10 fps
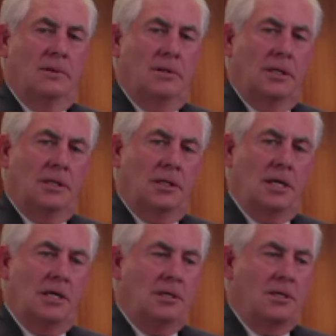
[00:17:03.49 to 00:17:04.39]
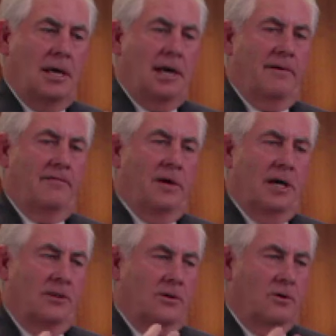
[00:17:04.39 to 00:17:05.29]
the need to have
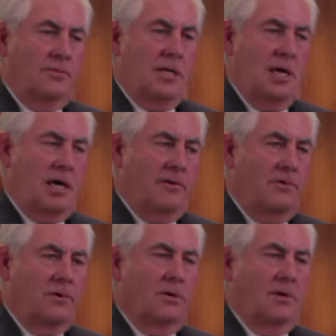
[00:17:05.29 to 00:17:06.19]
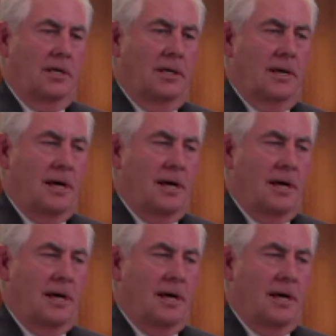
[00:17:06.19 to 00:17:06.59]
ethical behavior and